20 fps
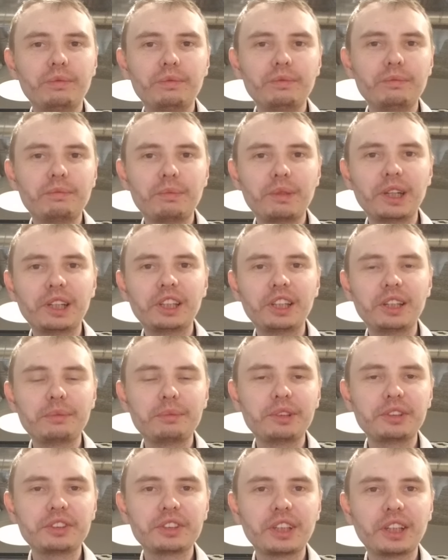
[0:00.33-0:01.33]
My name
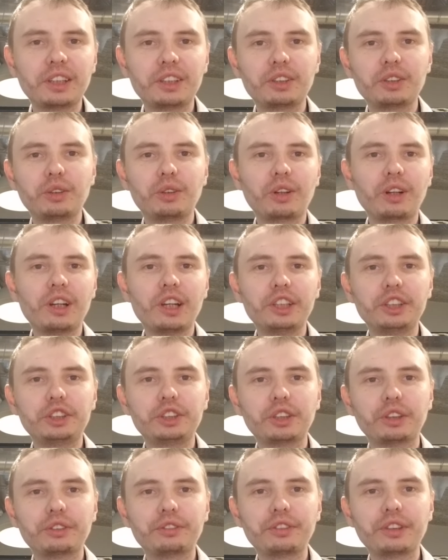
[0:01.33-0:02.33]
is Anton
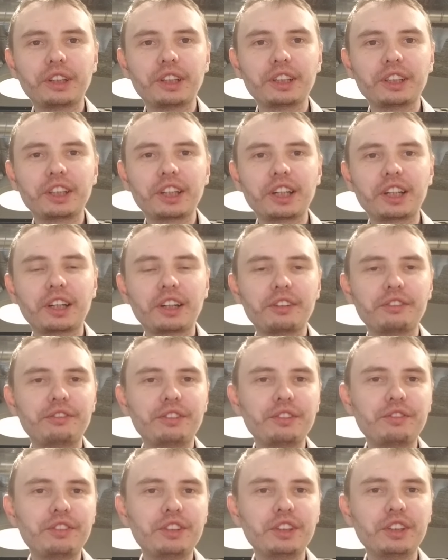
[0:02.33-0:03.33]
Pleshov and I have
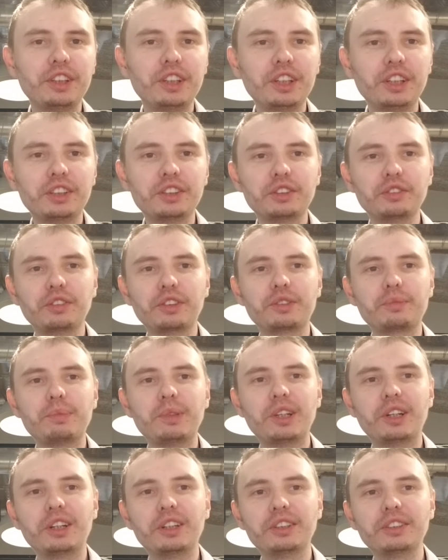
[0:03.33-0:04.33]
15 years of
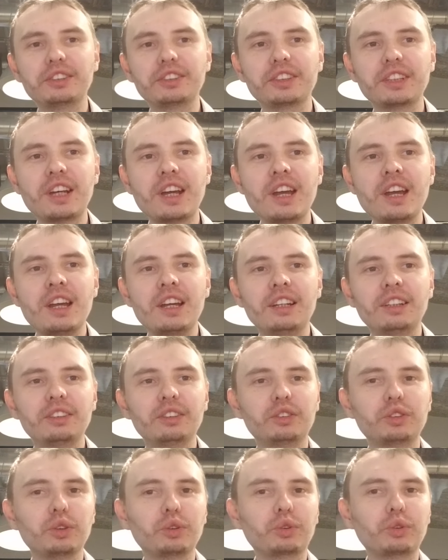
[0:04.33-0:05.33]
experience in
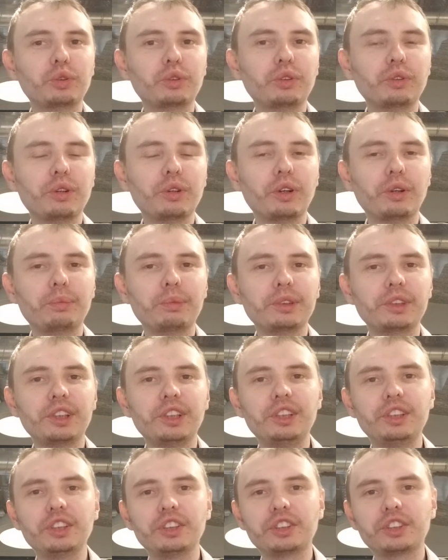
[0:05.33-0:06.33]
the software development
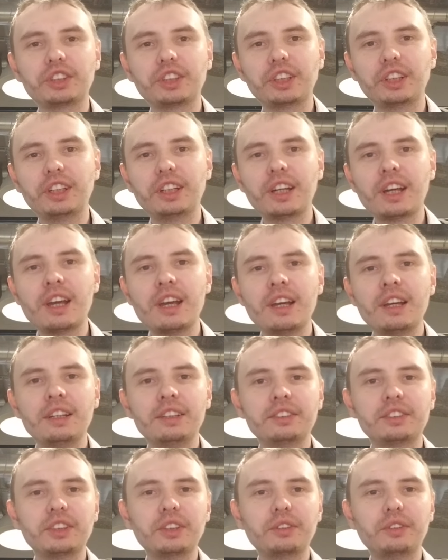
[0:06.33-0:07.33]
industry,
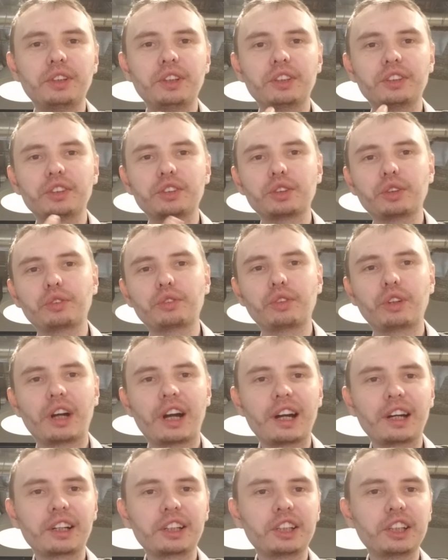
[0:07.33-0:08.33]
7 years as a software
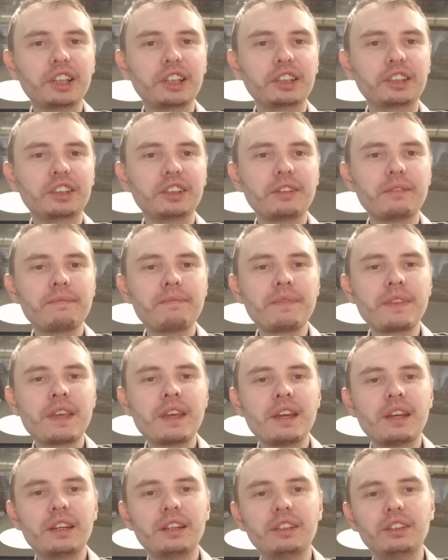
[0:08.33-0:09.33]
architect.
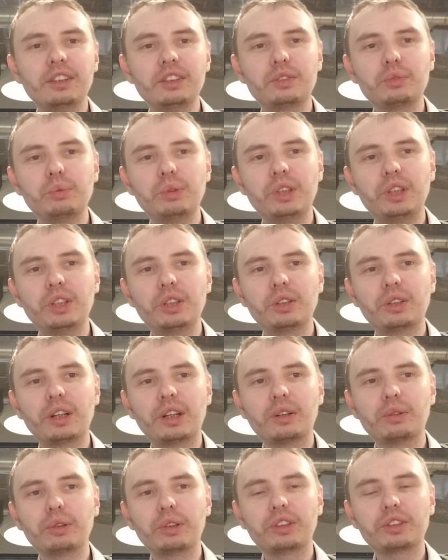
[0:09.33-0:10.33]
In this video,
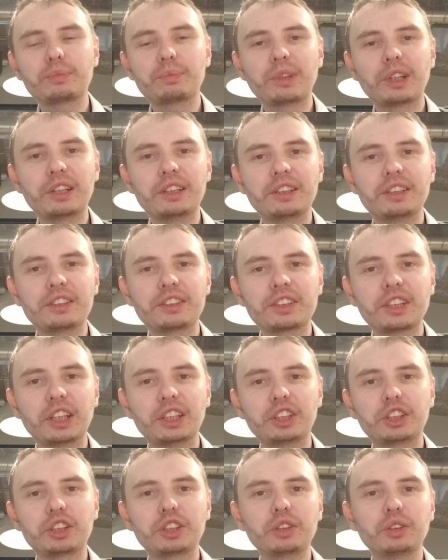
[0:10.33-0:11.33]
I will explain the
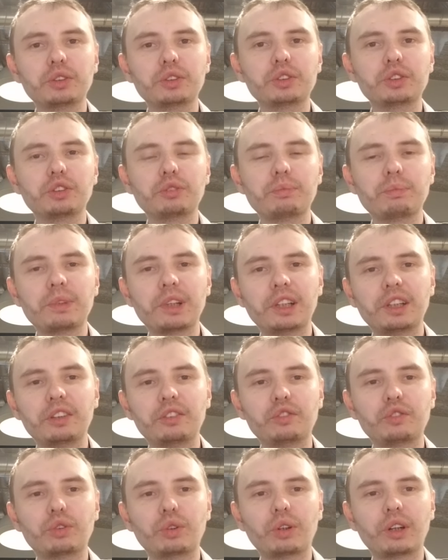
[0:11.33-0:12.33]
essentials of planning
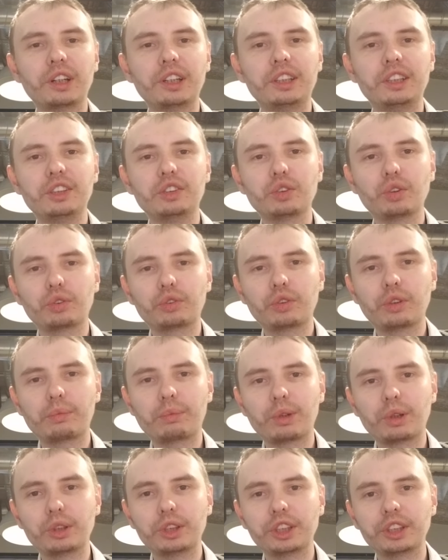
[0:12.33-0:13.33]
for IT software
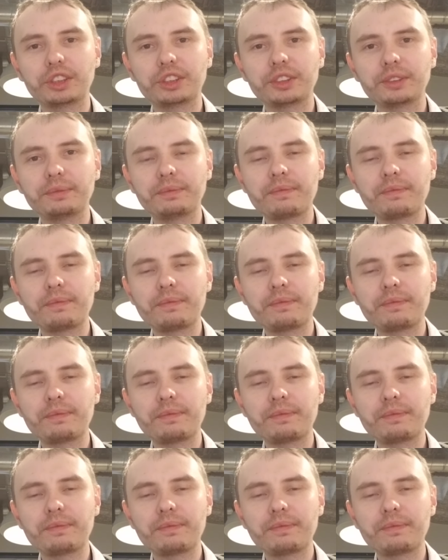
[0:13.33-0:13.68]
projects.